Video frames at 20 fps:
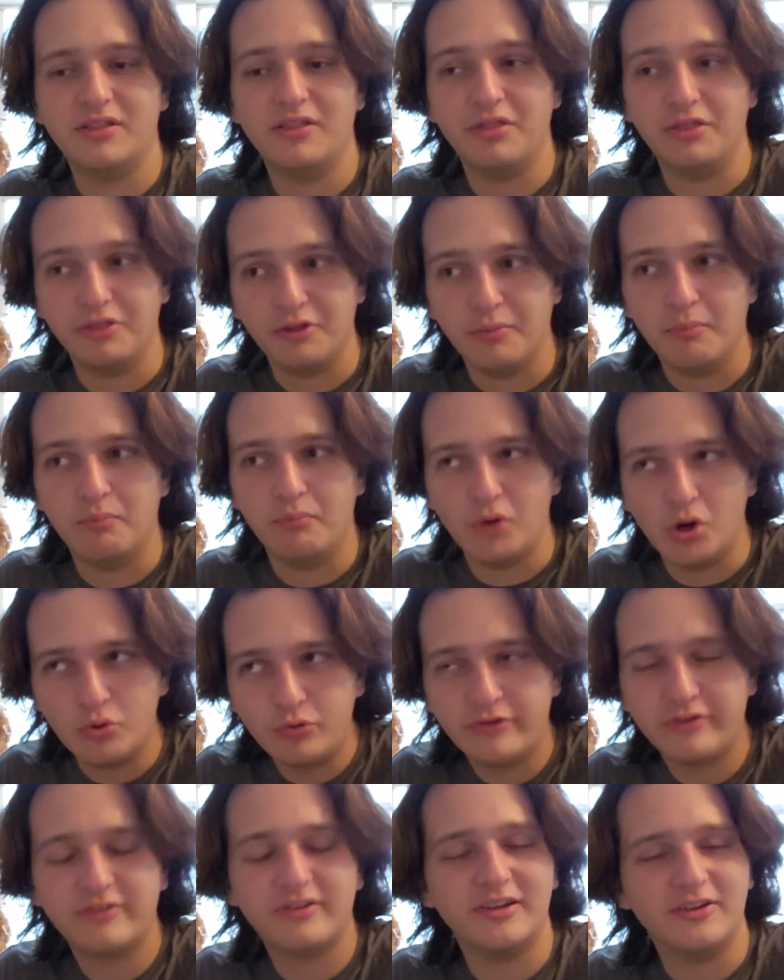the
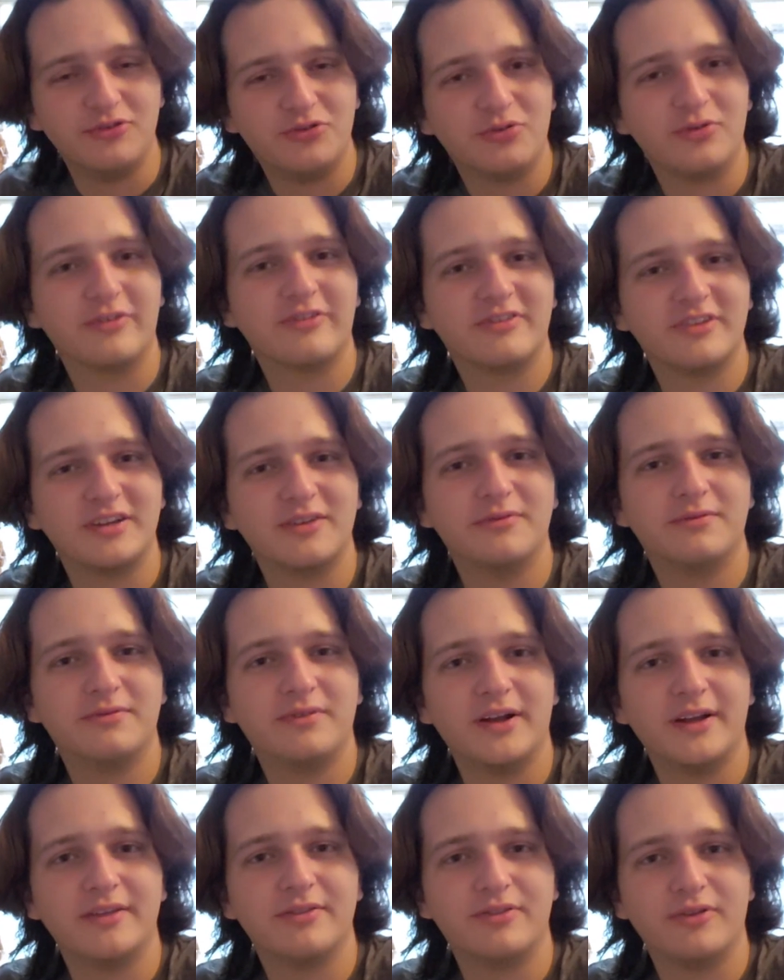most interesting
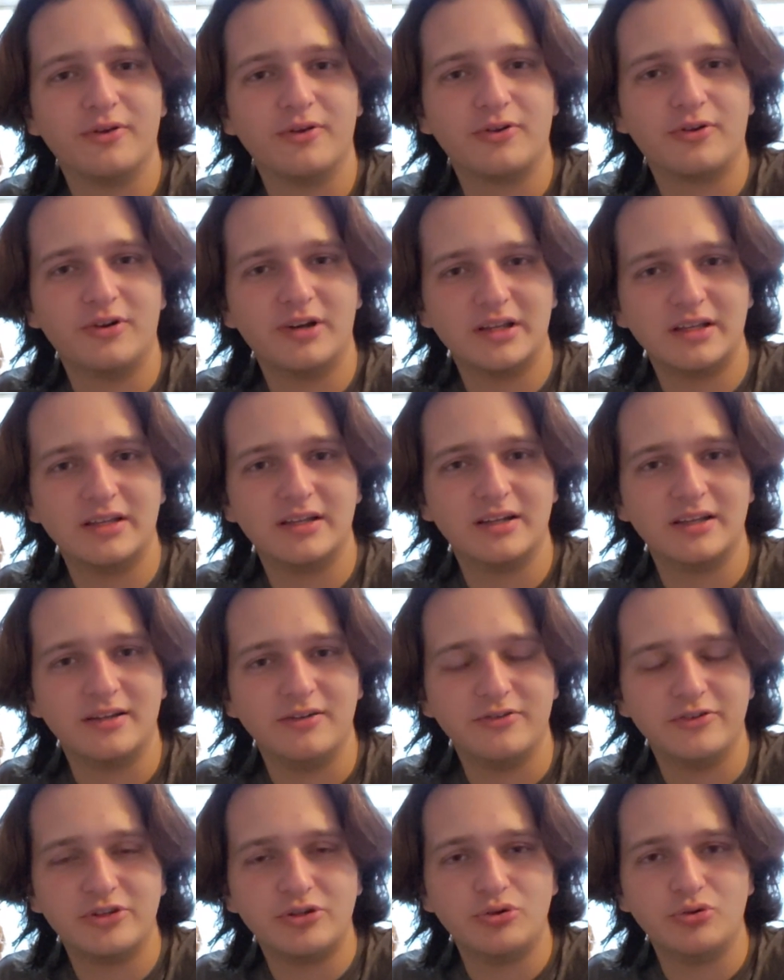fight they're going to get
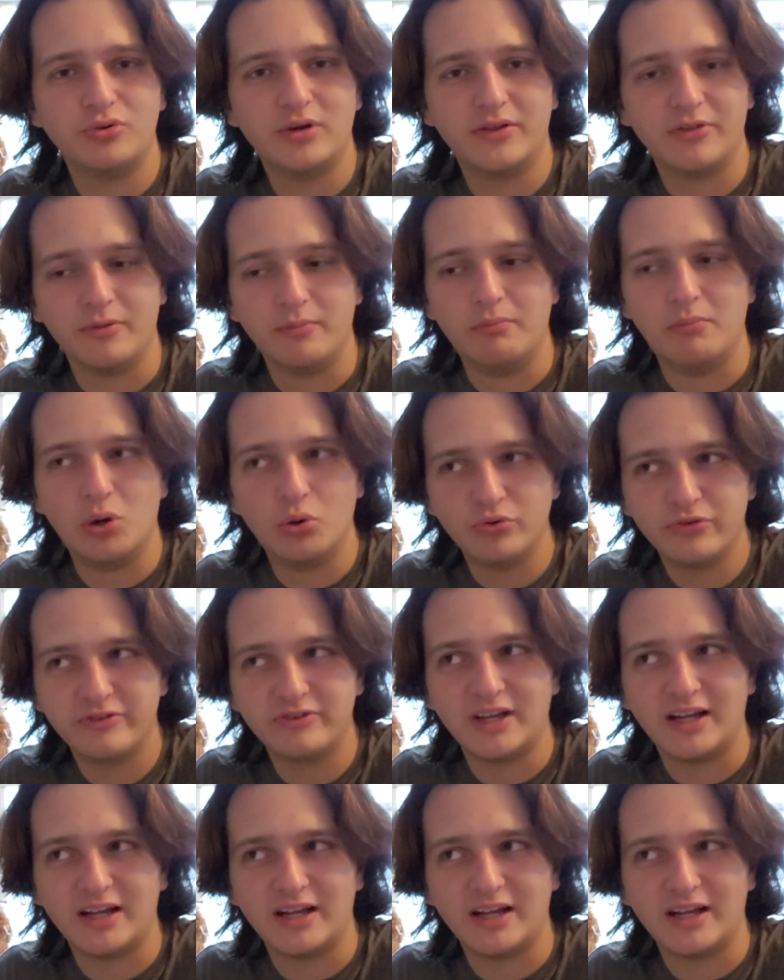into and the most